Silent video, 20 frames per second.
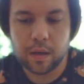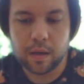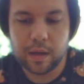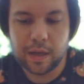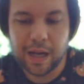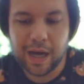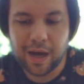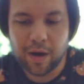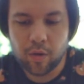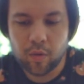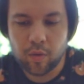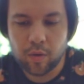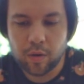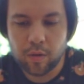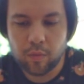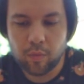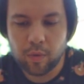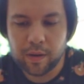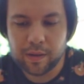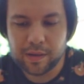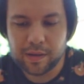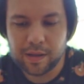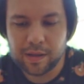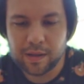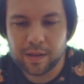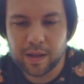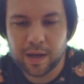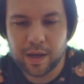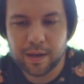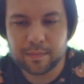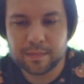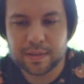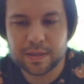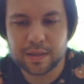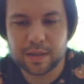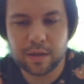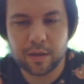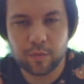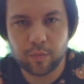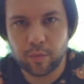Now, one thing that I'm
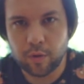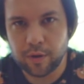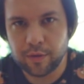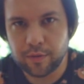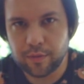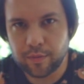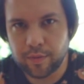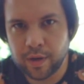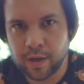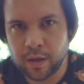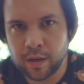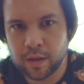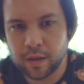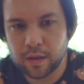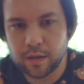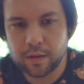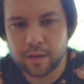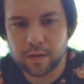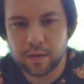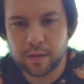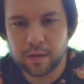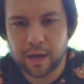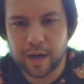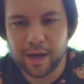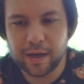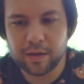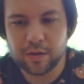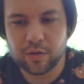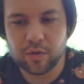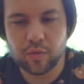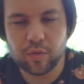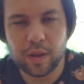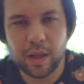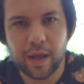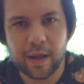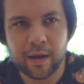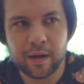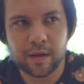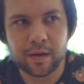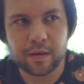still wondering, uh, I do
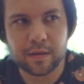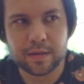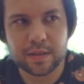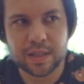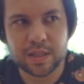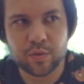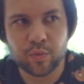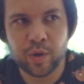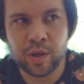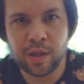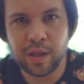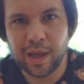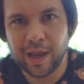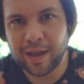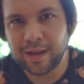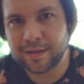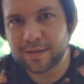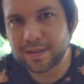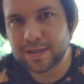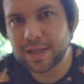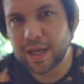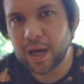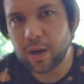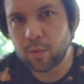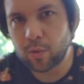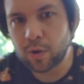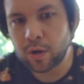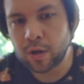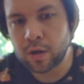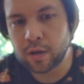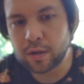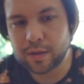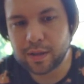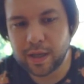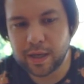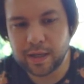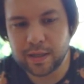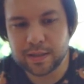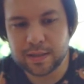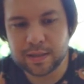like sweet and sour
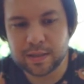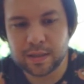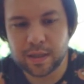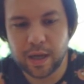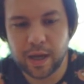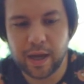taste.